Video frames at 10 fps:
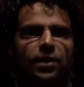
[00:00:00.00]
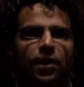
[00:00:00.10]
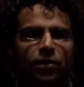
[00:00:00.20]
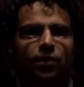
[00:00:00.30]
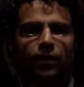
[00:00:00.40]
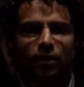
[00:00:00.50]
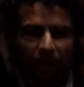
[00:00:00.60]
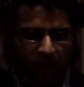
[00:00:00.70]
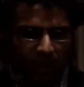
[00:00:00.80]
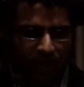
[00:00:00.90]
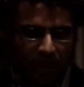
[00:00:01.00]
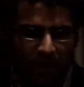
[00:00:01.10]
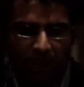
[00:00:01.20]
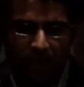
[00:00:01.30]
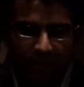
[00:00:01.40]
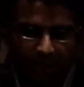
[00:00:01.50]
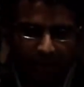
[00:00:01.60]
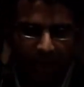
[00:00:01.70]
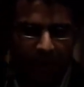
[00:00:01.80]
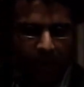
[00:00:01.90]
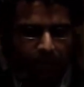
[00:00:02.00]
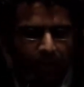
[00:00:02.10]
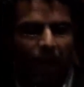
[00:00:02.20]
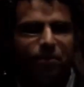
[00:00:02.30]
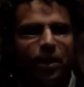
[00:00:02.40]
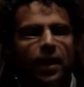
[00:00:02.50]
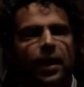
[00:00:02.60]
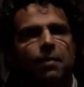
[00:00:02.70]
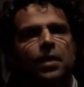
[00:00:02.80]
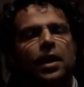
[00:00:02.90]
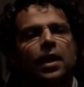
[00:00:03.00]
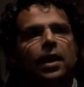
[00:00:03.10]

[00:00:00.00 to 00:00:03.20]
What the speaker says: details of these cuts than perhaps I am.